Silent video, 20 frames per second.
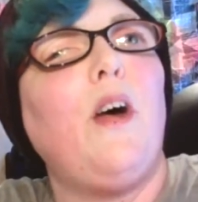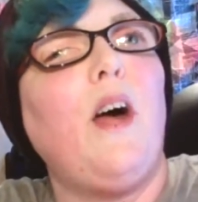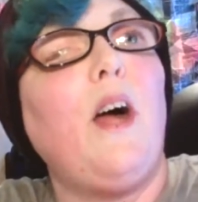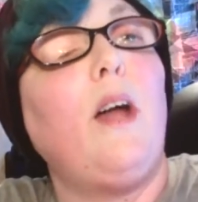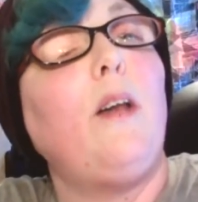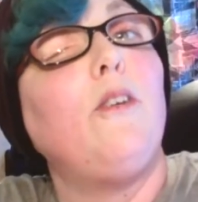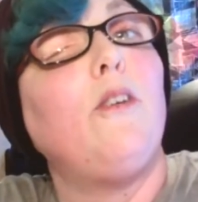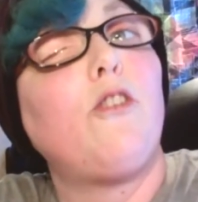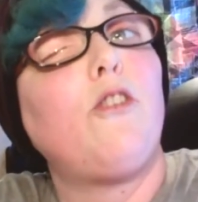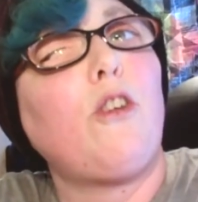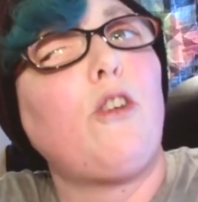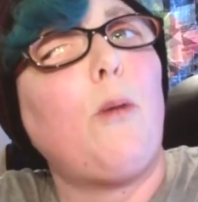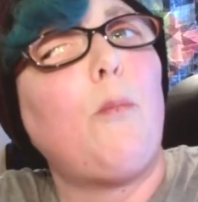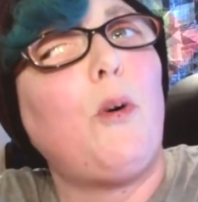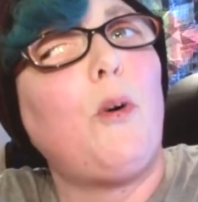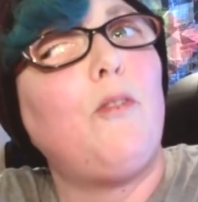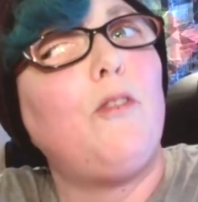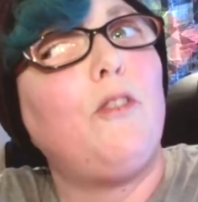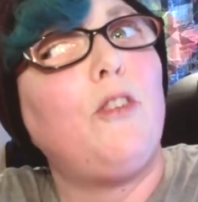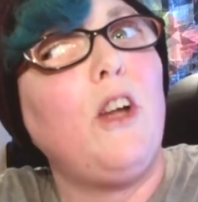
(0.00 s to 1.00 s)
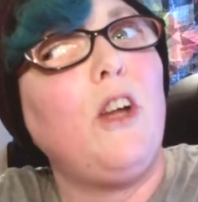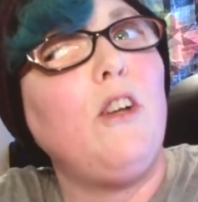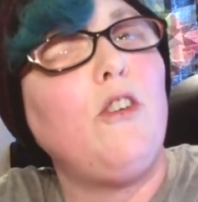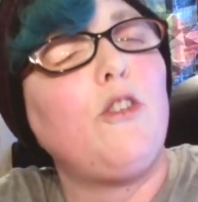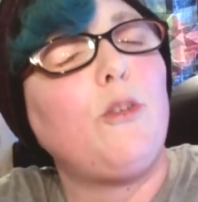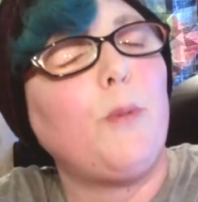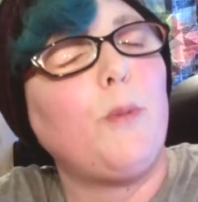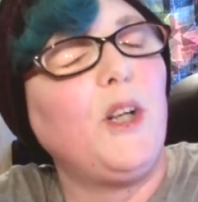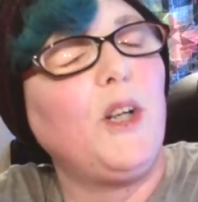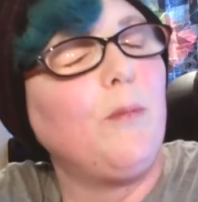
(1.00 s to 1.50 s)
and some on
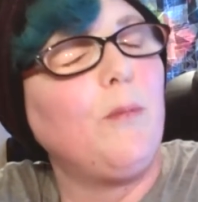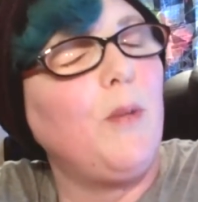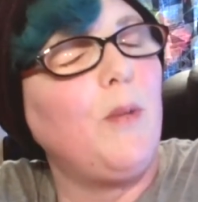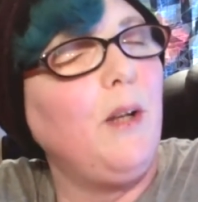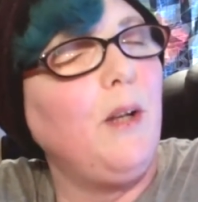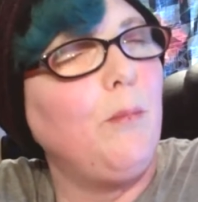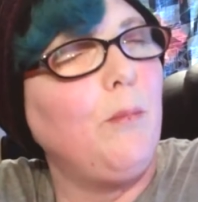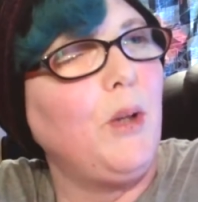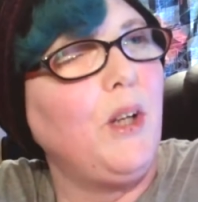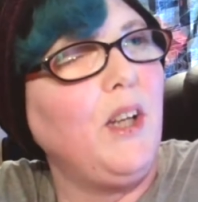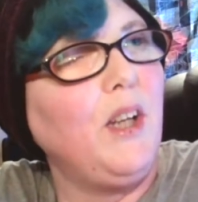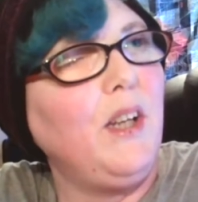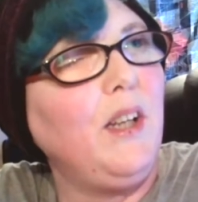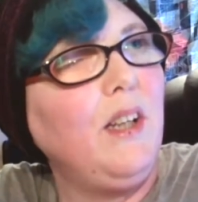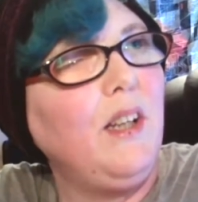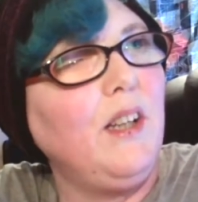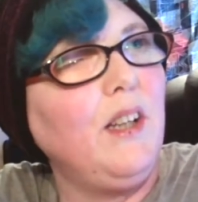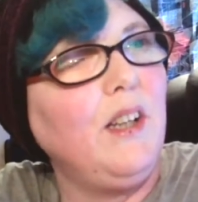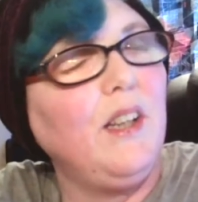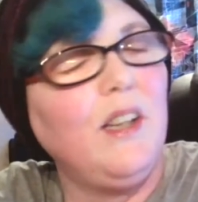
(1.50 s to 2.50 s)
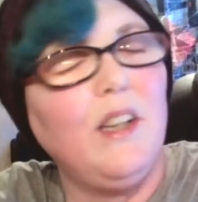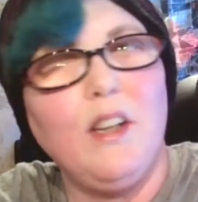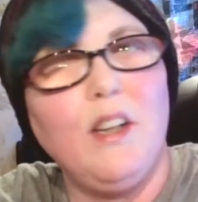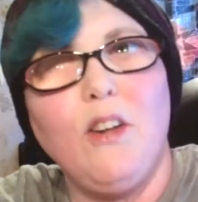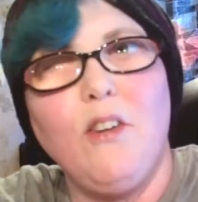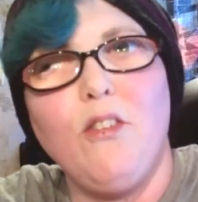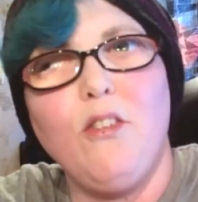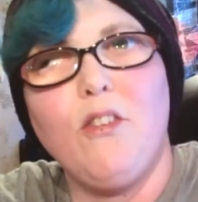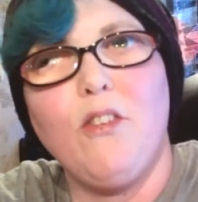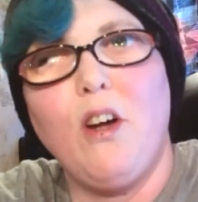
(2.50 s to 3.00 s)
Facebook maybe
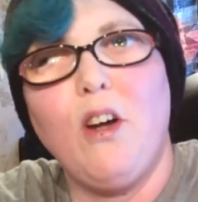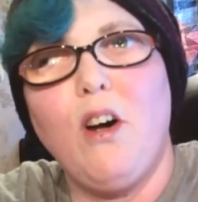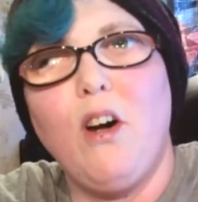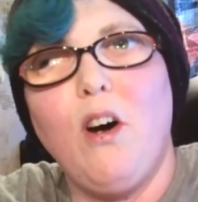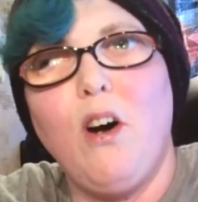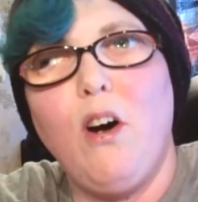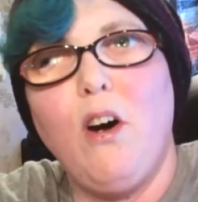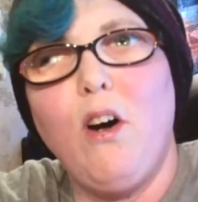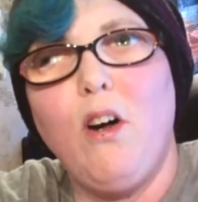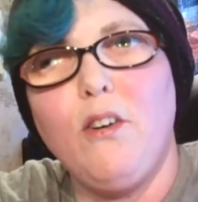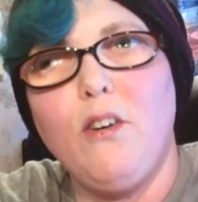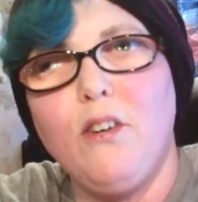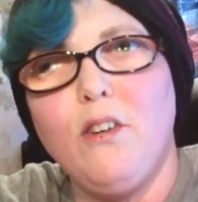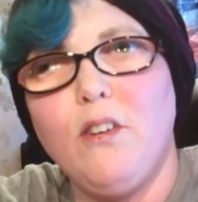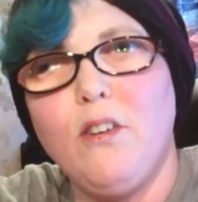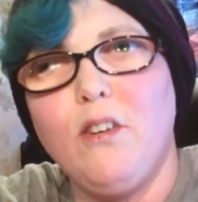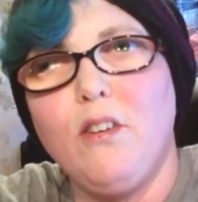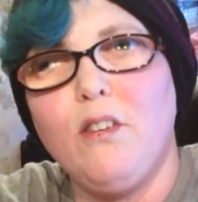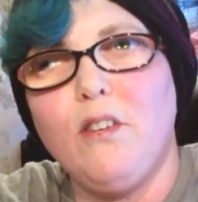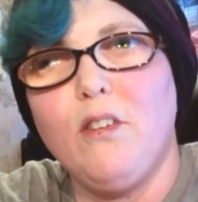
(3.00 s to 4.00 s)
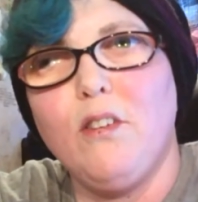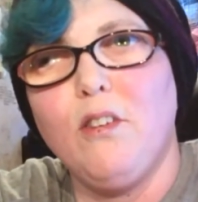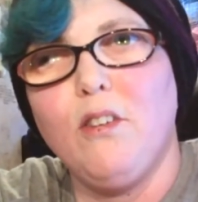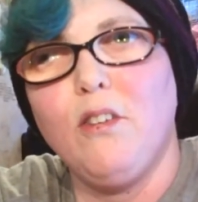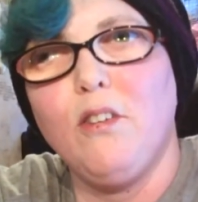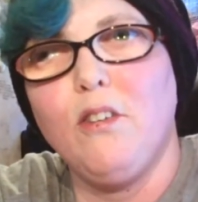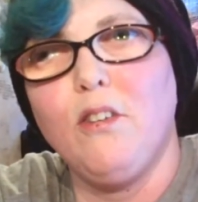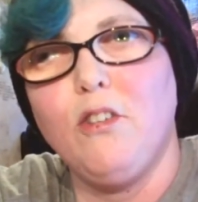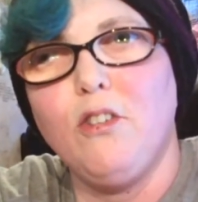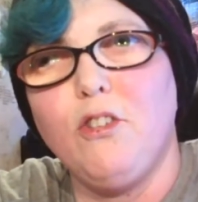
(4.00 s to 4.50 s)
that aren't
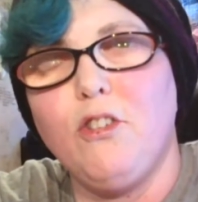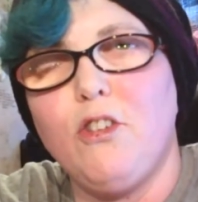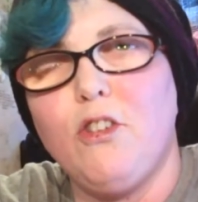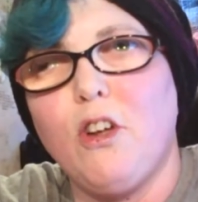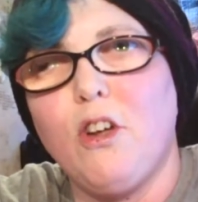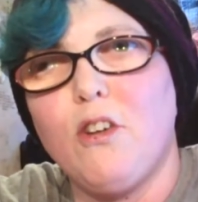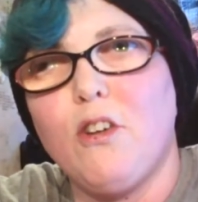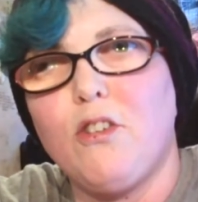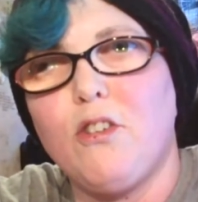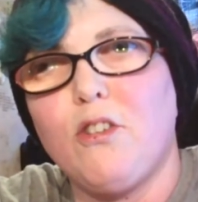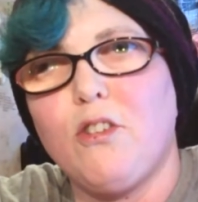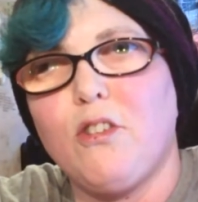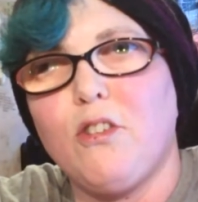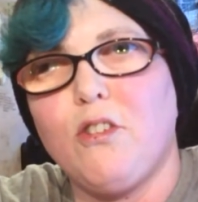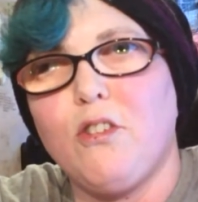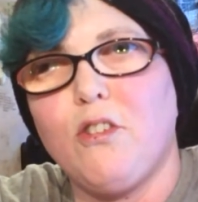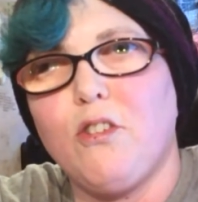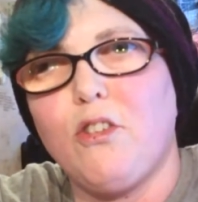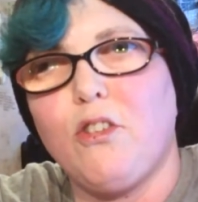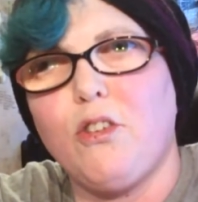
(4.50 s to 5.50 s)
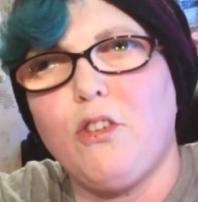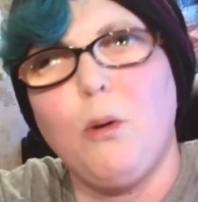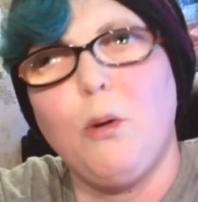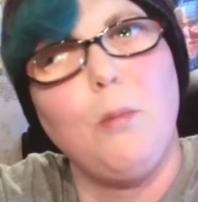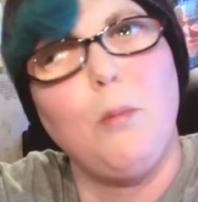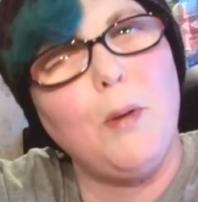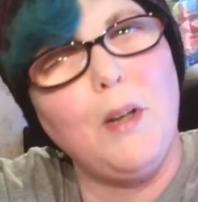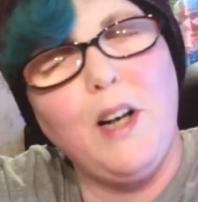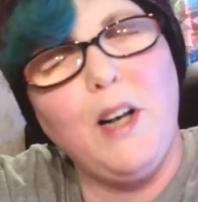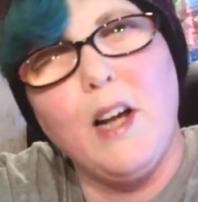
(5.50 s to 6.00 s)
just
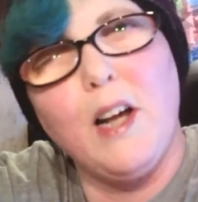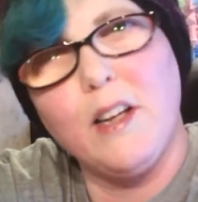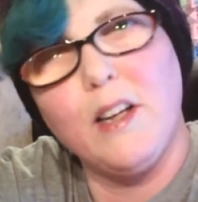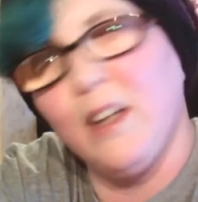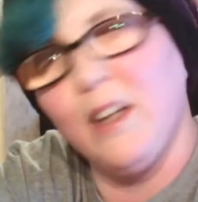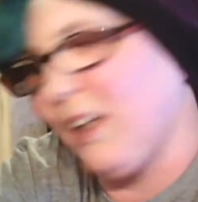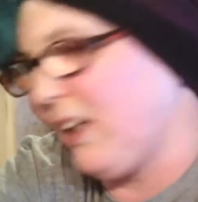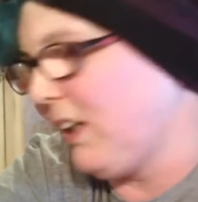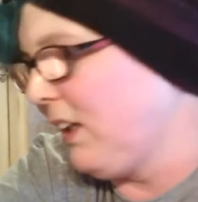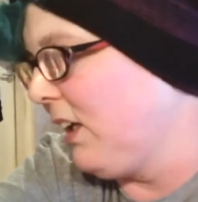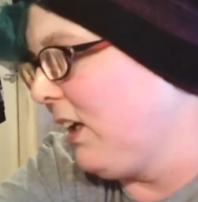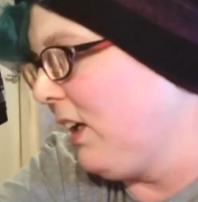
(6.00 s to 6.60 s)
super laggy.